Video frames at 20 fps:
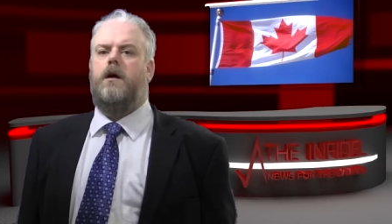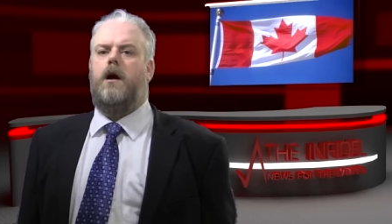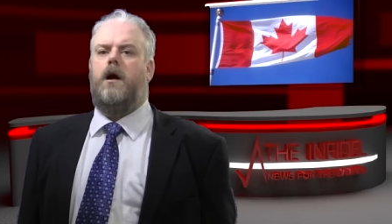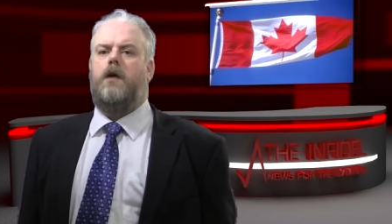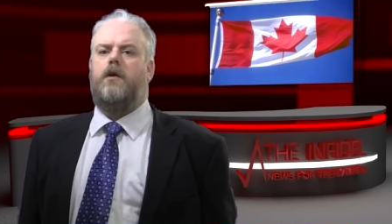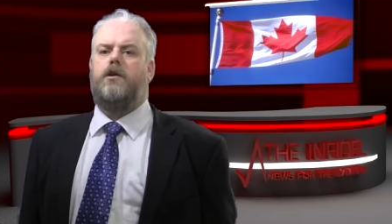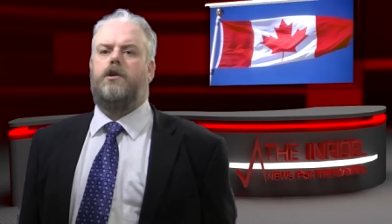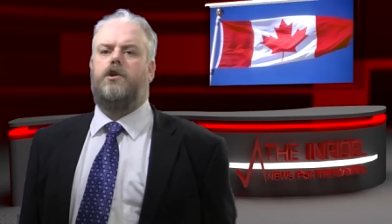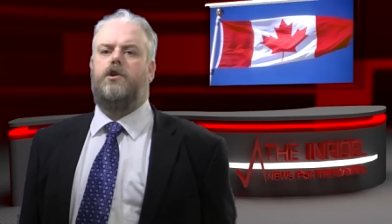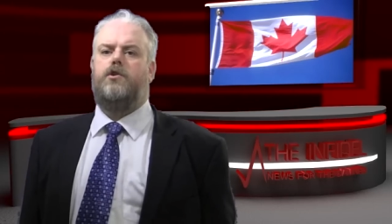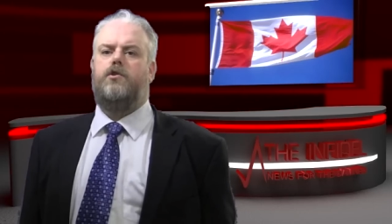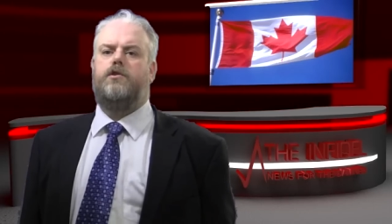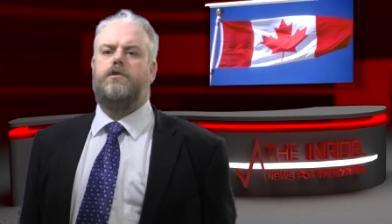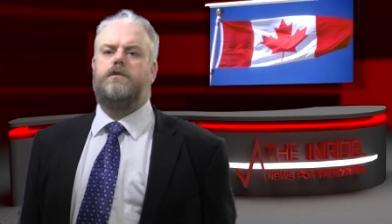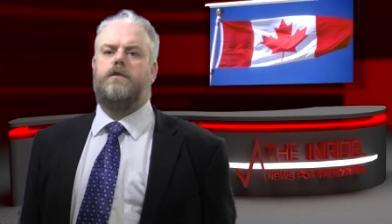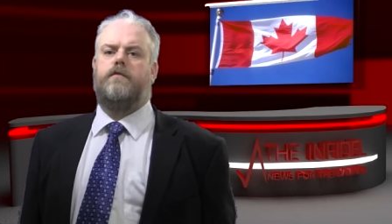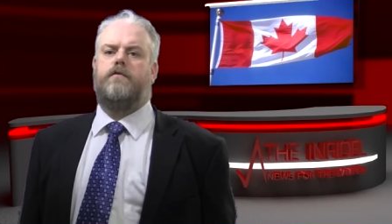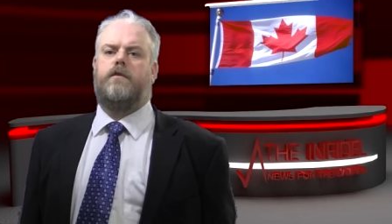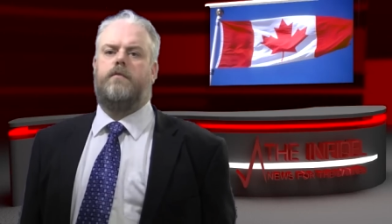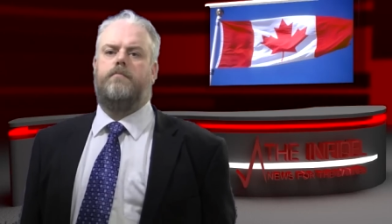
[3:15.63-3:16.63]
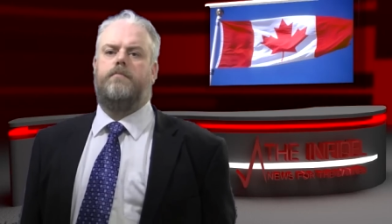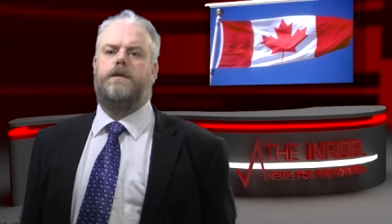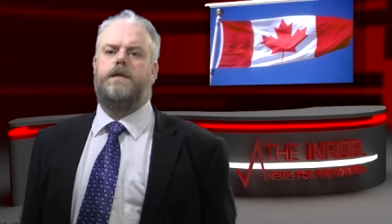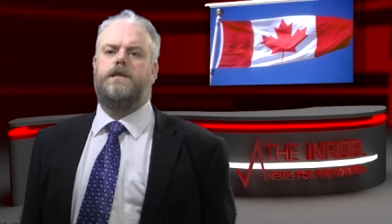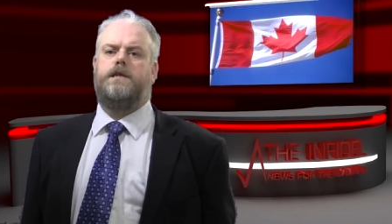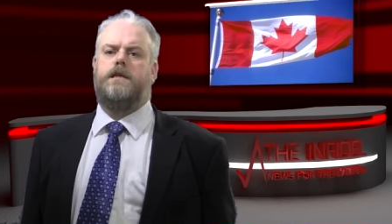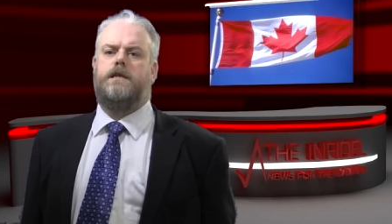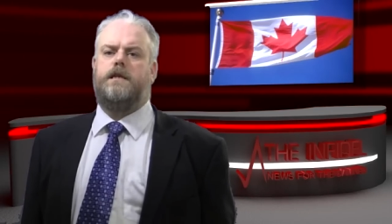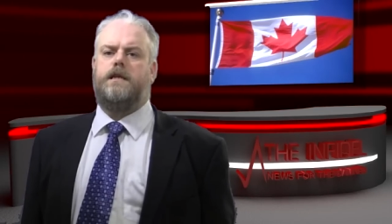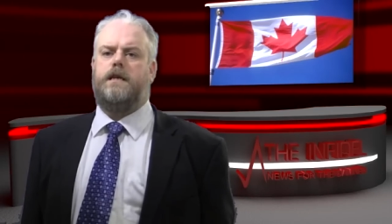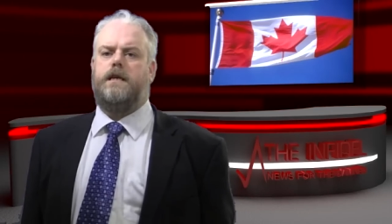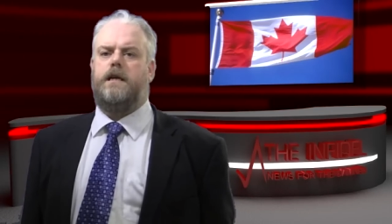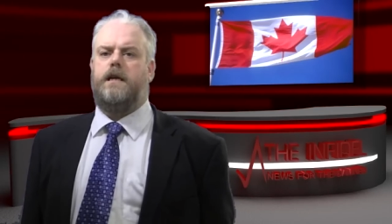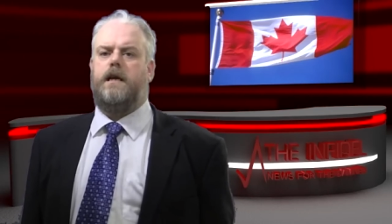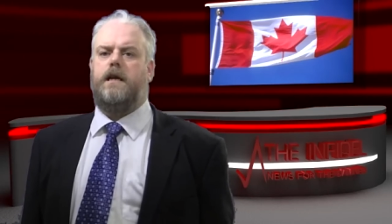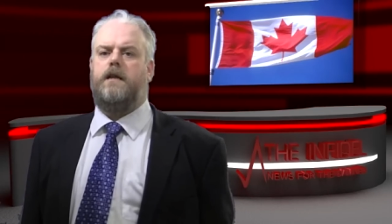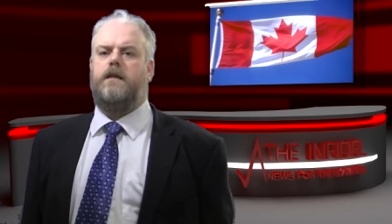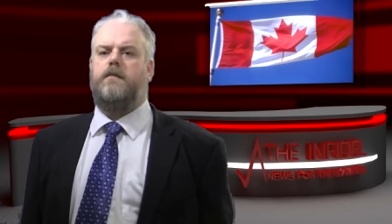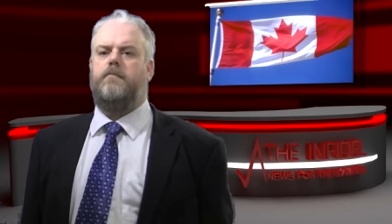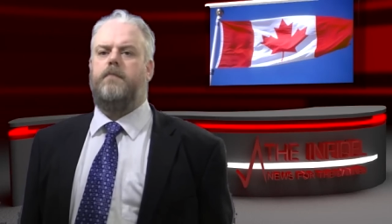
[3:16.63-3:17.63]
are accused of complicity
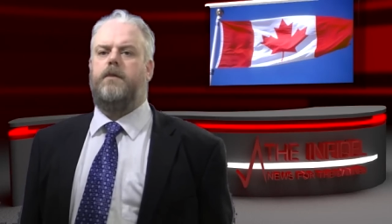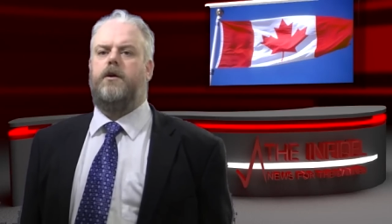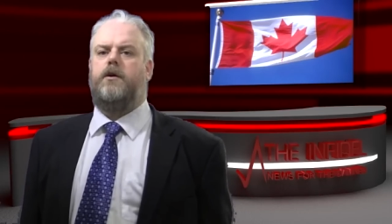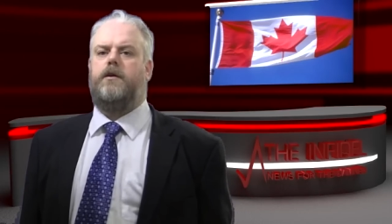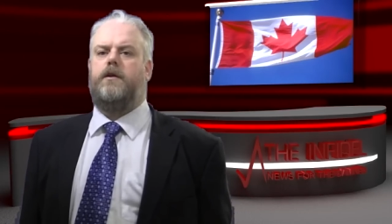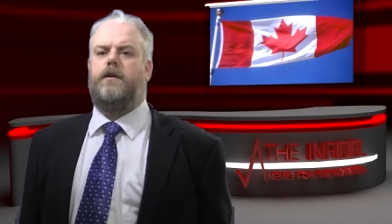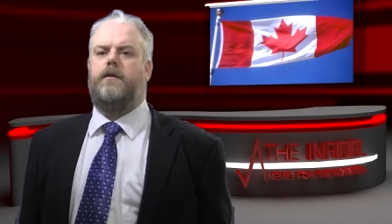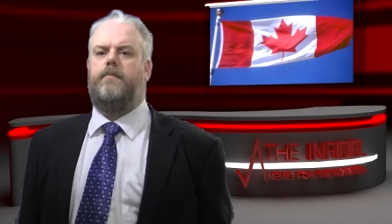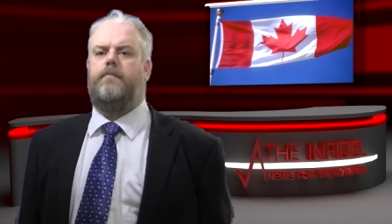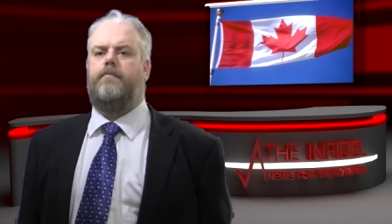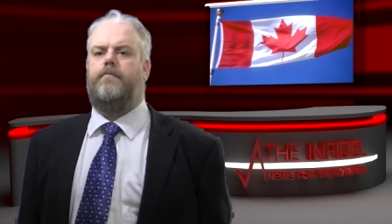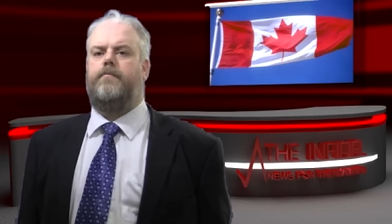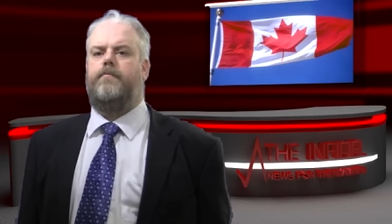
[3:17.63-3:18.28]
in the murder.